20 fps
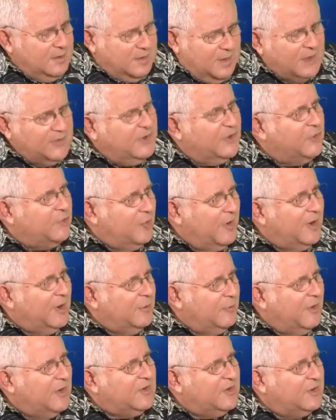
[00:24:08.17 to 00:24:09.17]

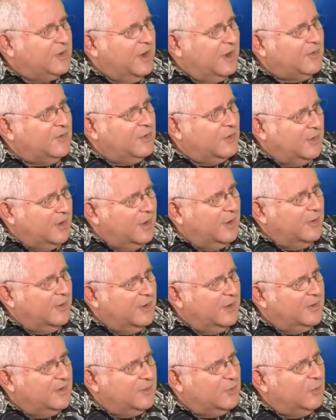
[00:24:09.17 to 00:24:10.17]
concentrated residential
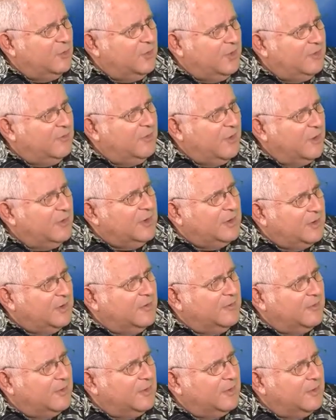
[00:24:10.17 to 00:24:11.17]
areas, would be very
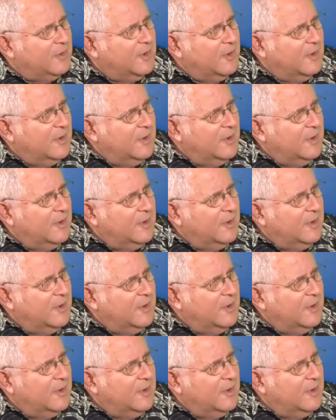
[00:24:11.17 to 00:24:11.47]
different.